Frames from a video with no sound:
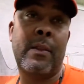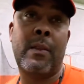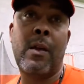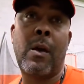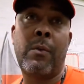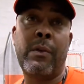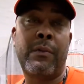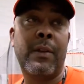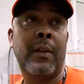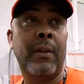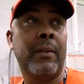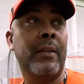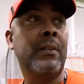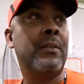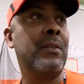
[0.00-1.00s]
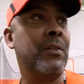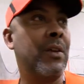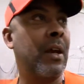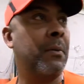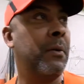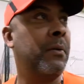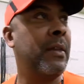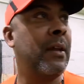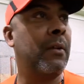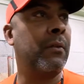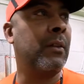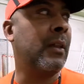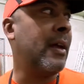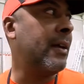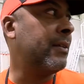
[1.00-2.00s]
Thought we've done a decent job over that
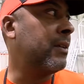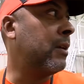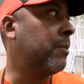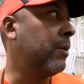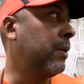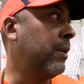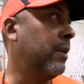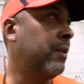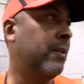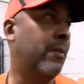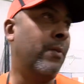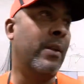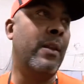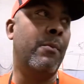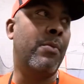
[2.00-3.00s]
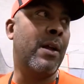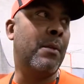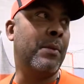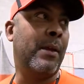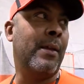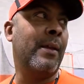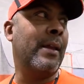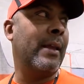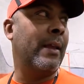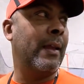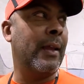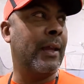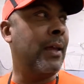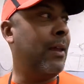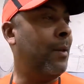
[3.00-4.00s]
over the last couple of years, and really probably it
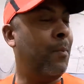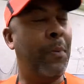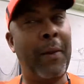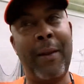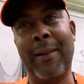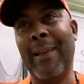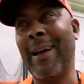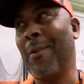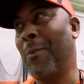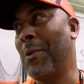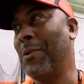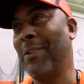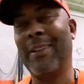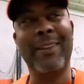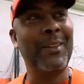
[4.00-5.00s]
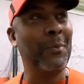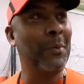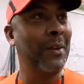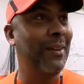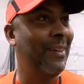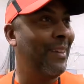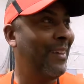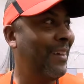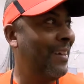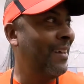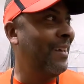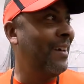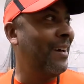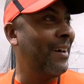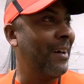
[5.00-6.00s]
could have been a lot worse than it's been.
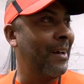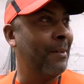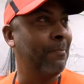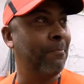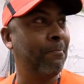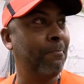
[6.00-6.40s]
We're